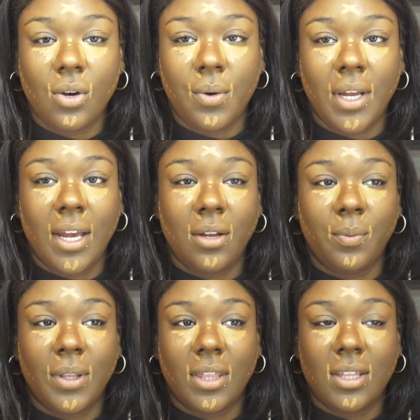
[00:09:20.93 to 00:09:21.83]
I'm going
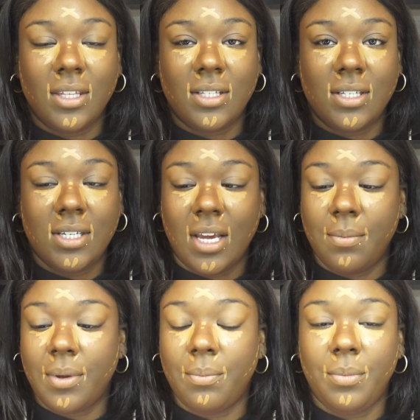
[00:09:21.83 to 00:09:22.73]
in with this
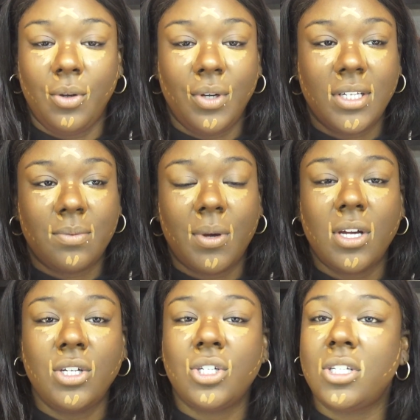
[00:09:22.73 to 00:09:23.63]
damp beauty
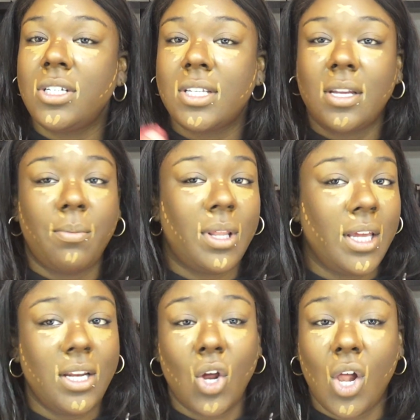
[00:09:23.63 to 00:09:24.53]
sponge, just gonna
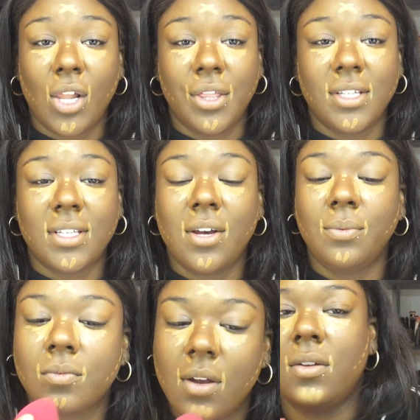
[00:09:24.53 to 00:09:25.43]
blend all of this out.